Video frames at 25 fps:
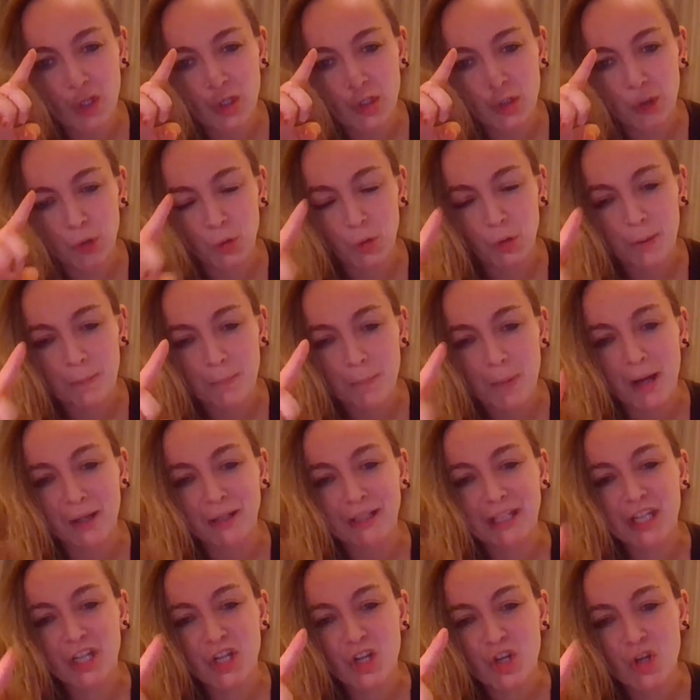your
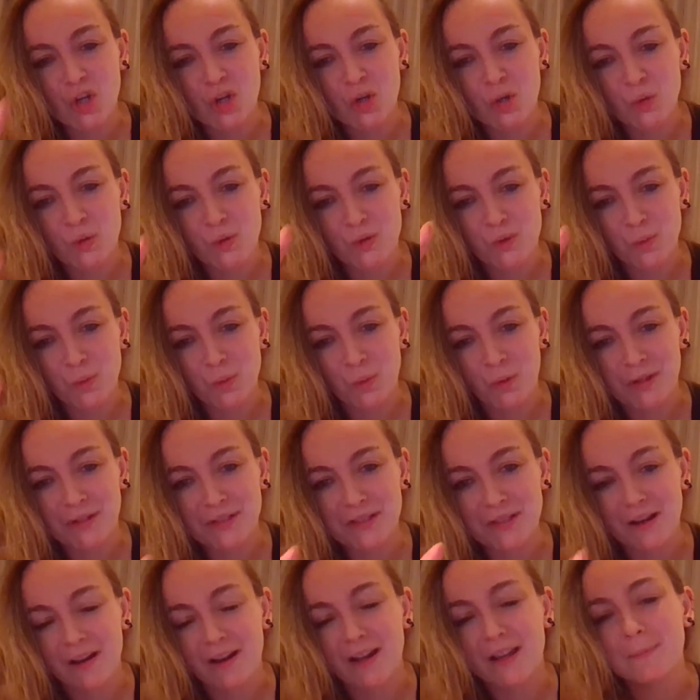body knows what
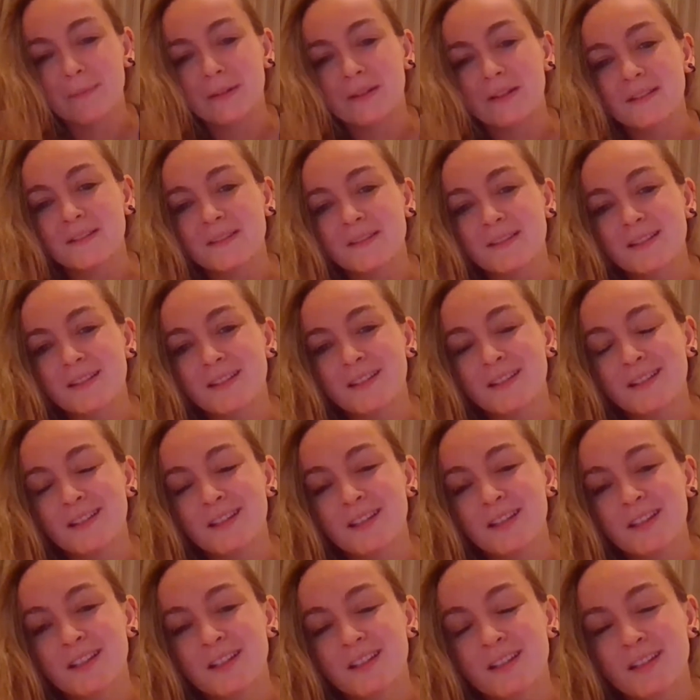time it is.
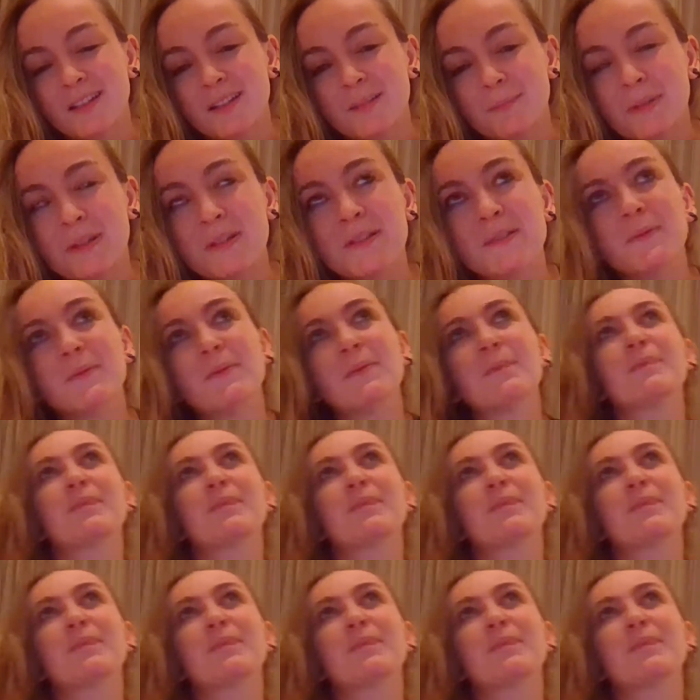Because